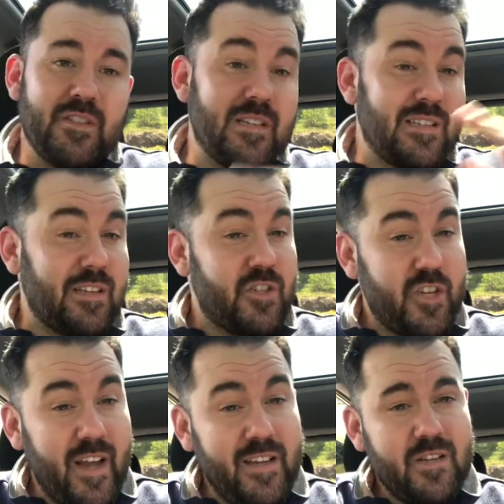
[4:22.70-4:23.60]
Since that's
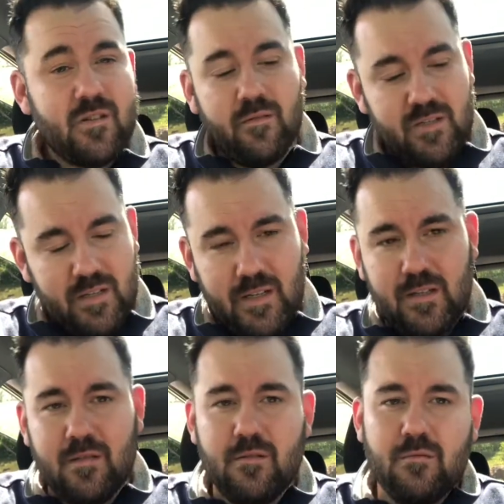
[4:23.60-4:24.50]
changed,
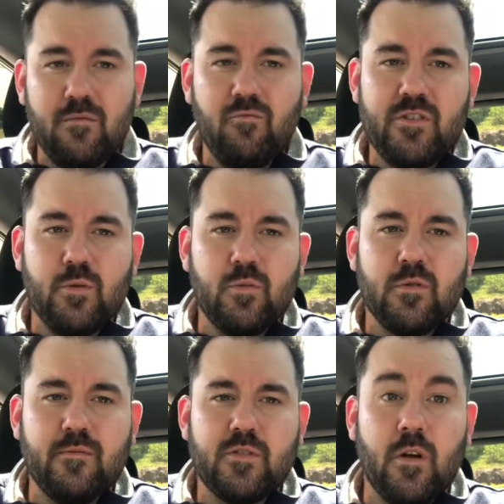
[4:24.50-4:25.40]
obviously
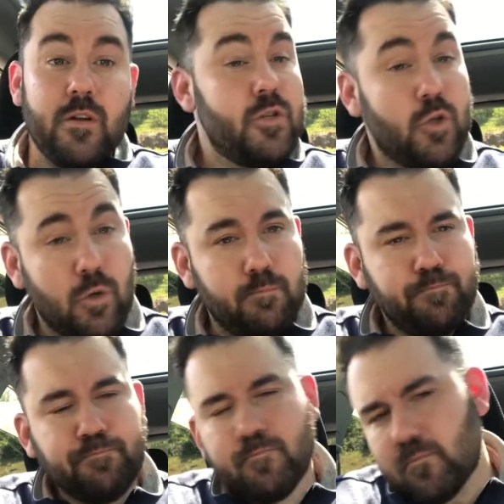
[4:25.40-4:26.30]
results have started to come.
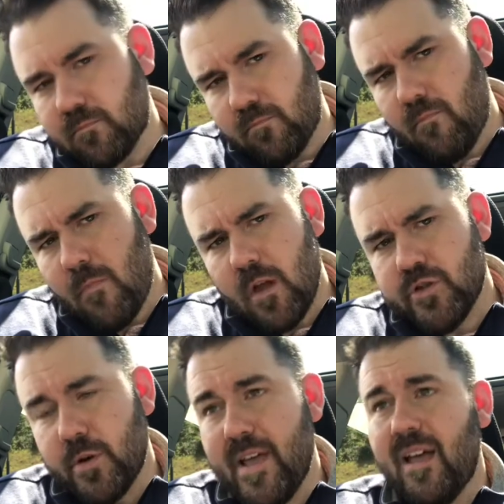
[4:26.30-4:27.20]

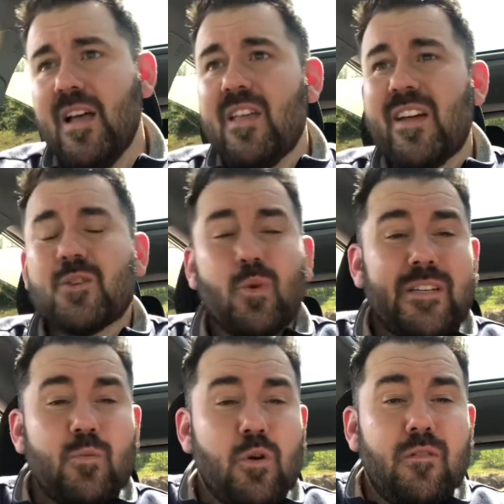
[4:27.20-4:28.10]
So yeah, that's what
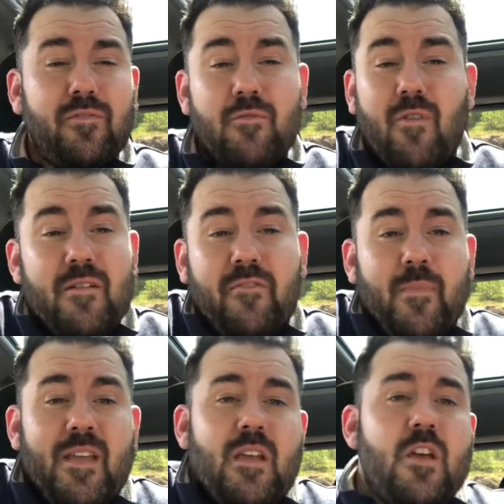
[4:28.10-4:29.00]
didn't work great for
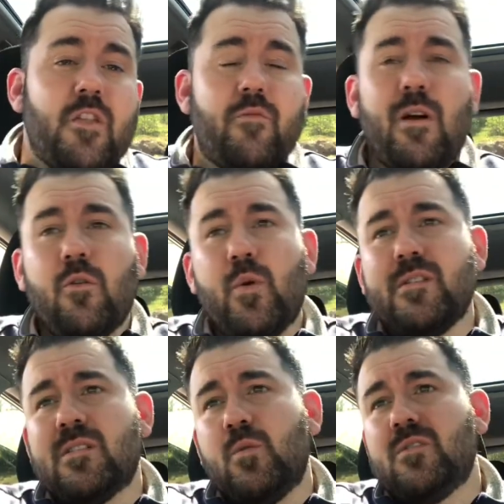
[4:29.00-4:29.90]
me throughout the
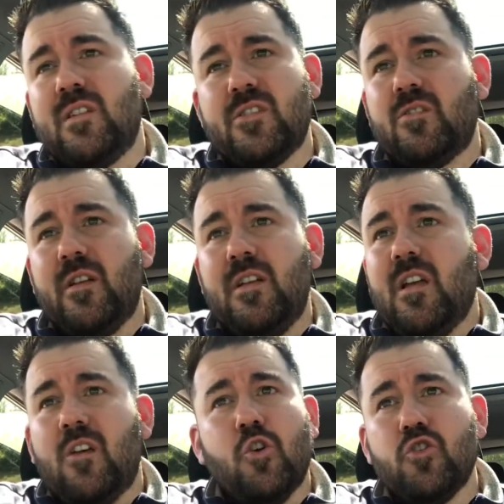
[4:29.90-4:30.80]
winter, was literally
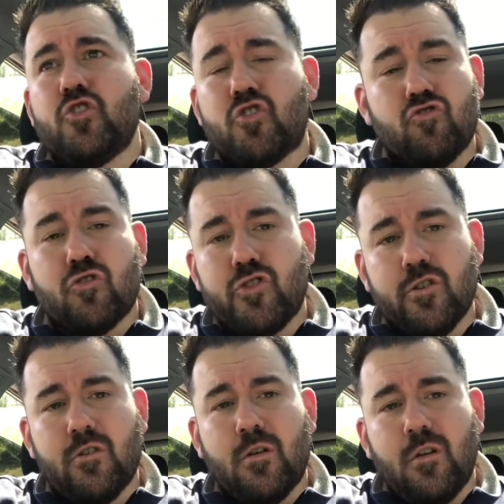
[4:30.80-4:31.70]

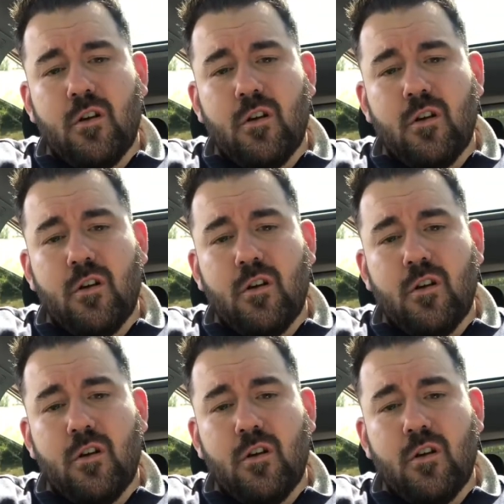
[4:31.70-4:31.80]
unstructured